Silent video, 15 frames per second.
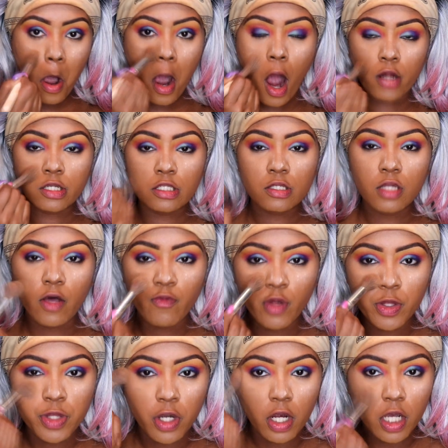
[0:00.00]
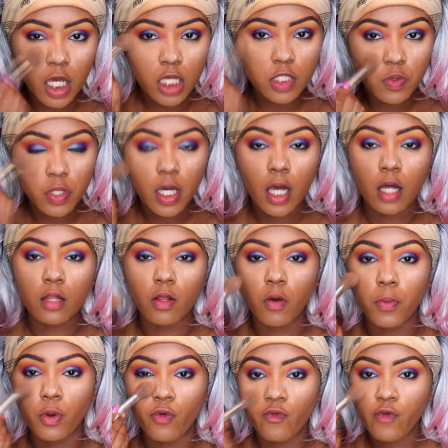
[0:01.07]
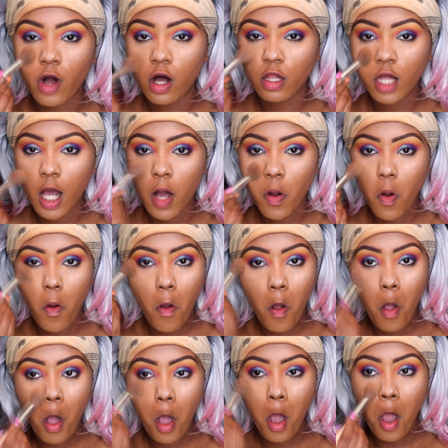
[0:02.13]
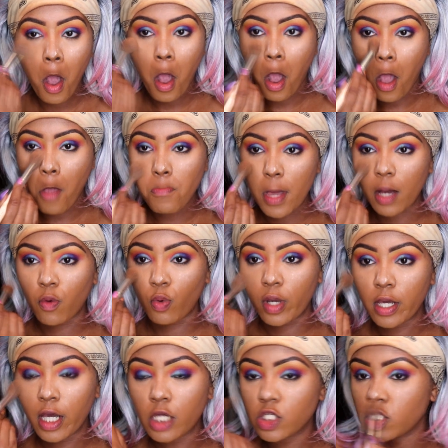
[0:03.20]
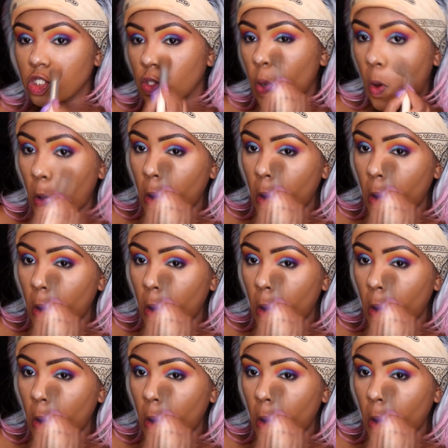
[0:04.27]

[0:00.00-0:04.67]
I just left that there in case we had a little bit of fallout that would catch it.